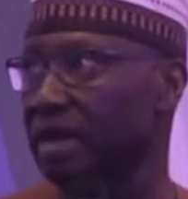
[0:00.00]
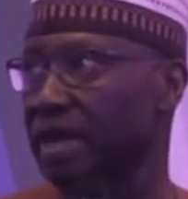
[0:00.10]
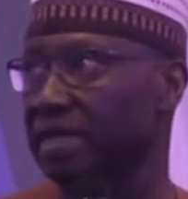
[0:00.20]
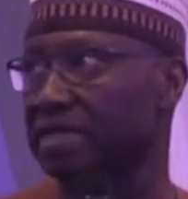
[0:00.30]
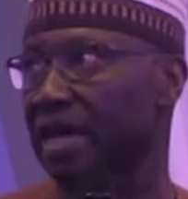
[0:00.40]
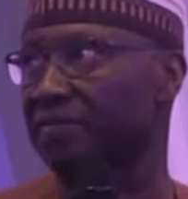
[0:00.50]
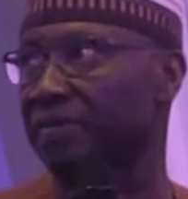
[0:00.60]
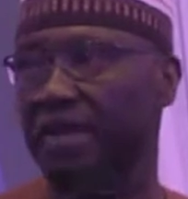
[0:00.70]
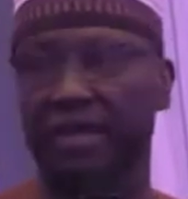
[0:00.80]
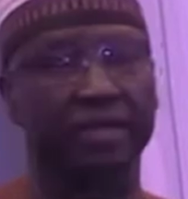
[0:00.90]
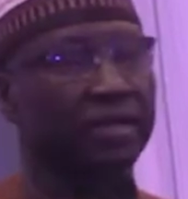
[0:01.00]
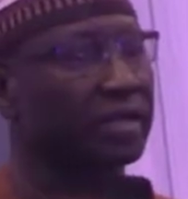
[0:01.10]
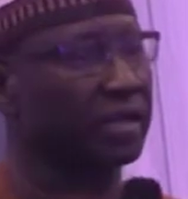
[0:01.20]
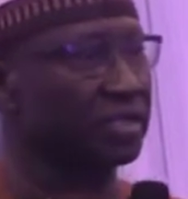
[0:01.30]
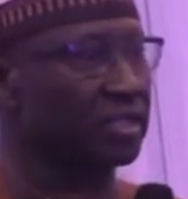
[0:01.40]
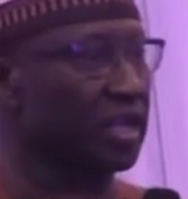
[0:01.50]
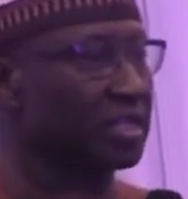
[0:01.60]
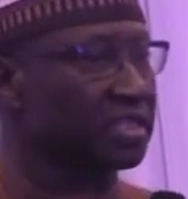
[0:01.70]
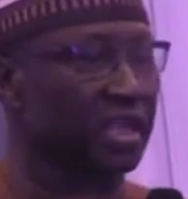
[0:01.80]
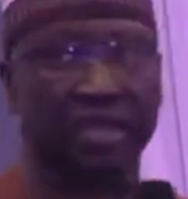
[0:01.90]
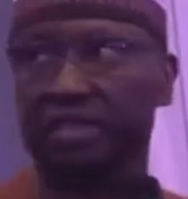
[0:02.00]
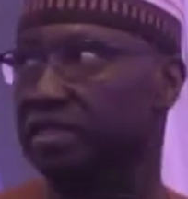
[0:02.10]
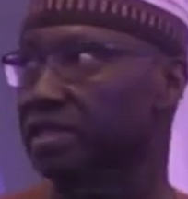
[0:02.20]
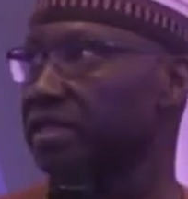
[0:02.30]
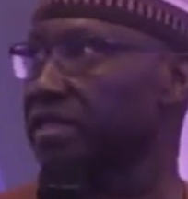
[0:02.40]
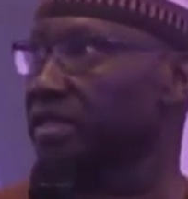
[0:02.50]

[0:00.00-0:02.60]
as African Regional Secretary